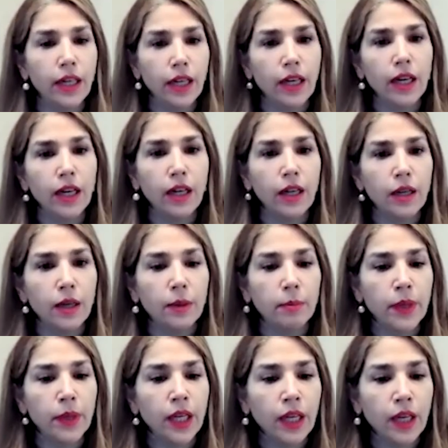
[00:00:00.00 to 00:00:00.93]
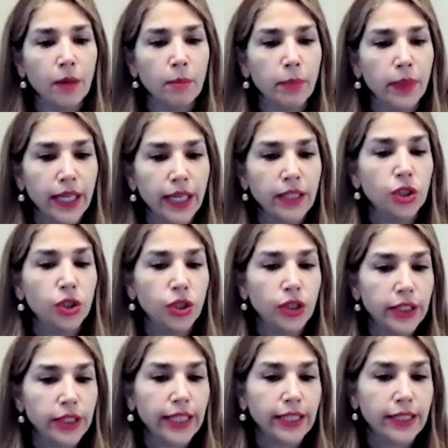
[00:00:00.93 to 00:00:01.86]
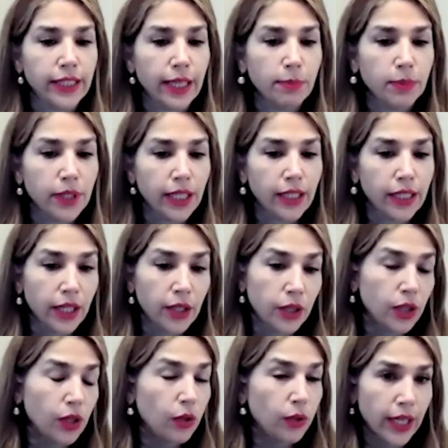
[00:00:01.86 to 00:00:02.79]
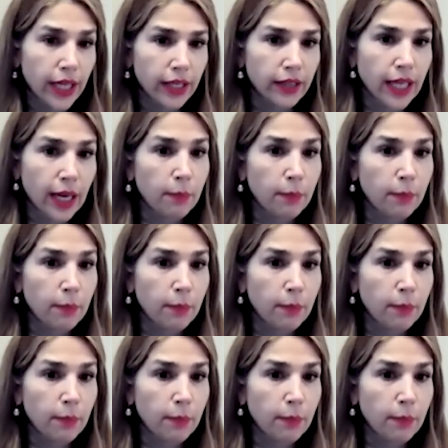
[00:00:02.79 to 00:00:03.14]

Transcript: But it's just accepting that, you know, that